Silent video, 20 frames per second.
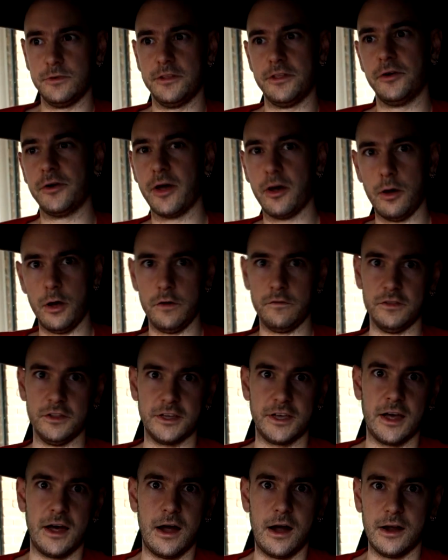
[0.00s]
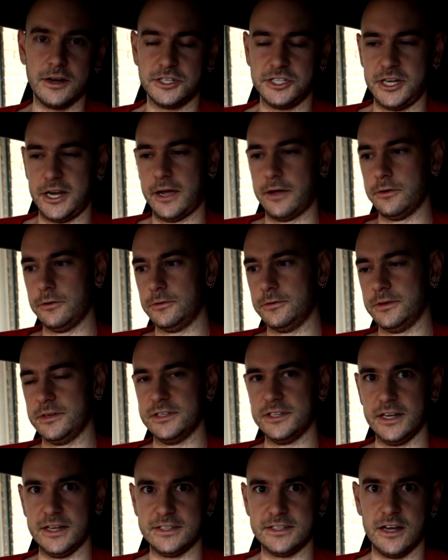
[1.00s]
where they'll go over the car, check it all
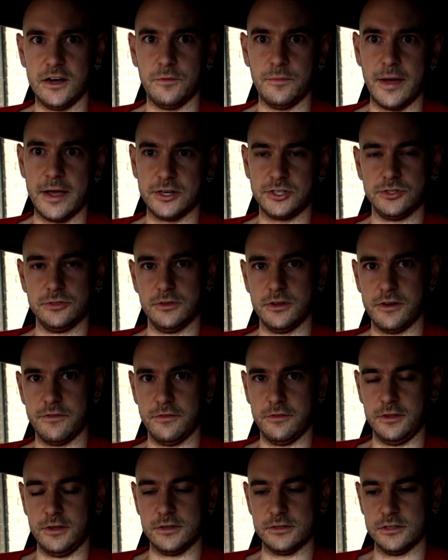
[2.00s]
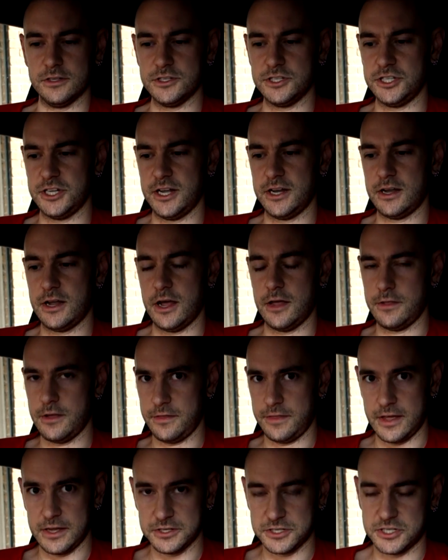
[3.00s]
in detail, make sure that everything's legit, and
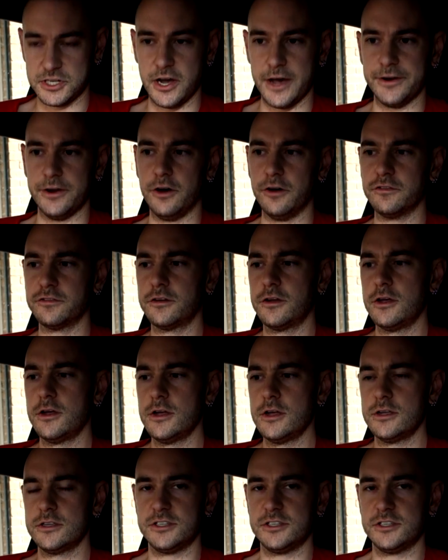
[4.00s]
then they'll sign off.